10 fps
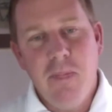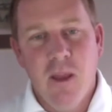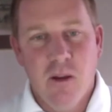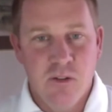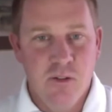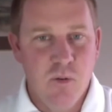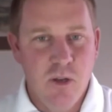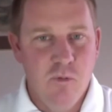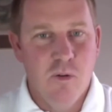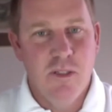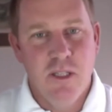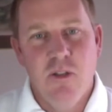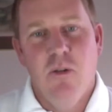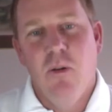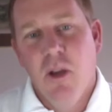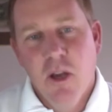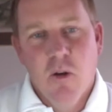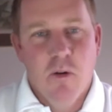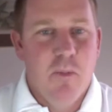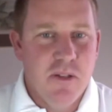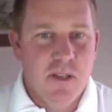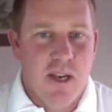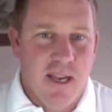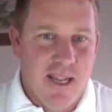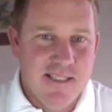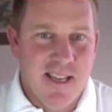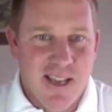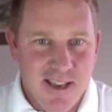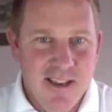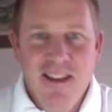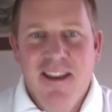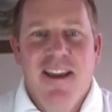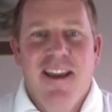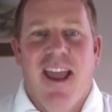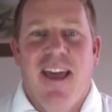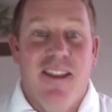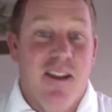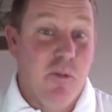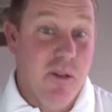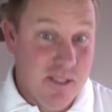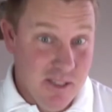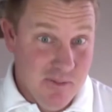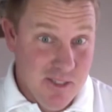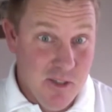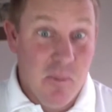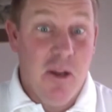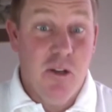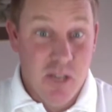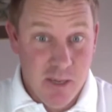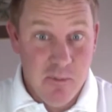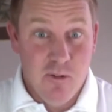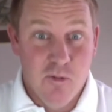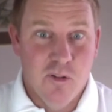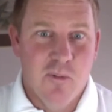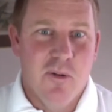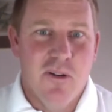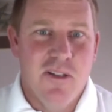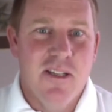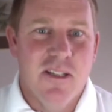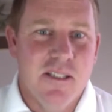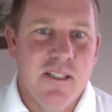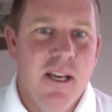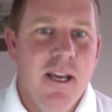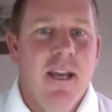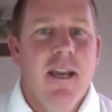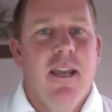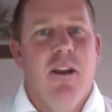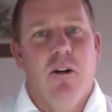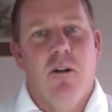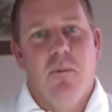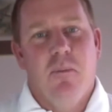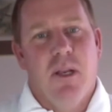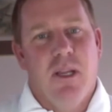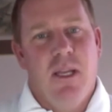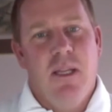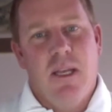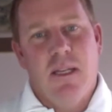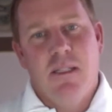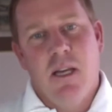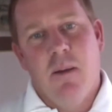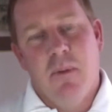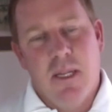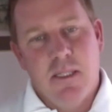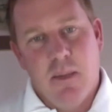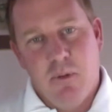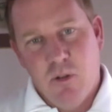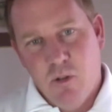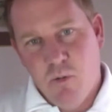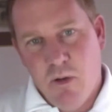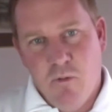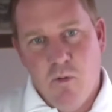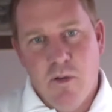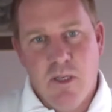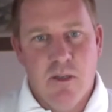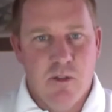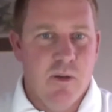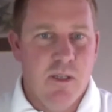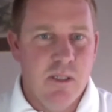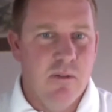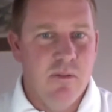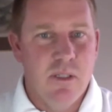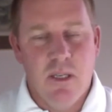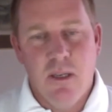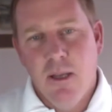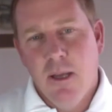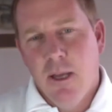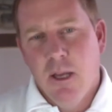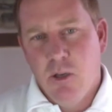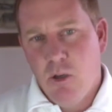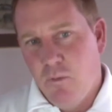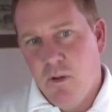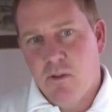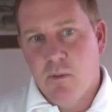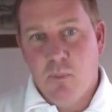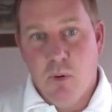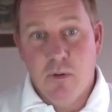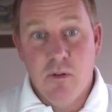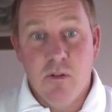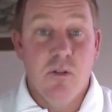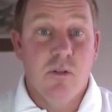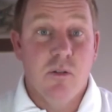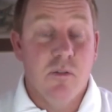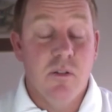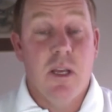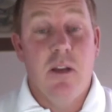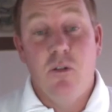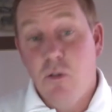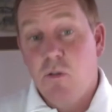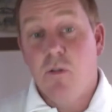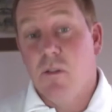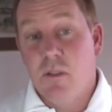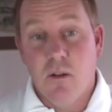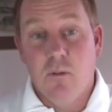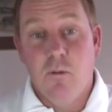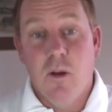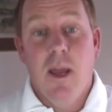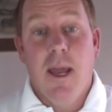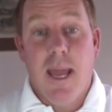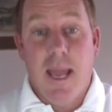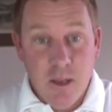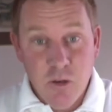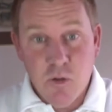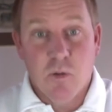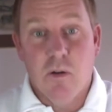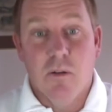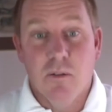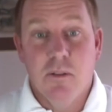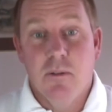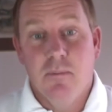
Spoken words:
Because in 2014, you represented SAA, and then in 2017, you made your debut for the Proteas. You know, but in that time, let's say between 2014 and 2017, do you feel it's important to sort of stay true to yourself and your goals?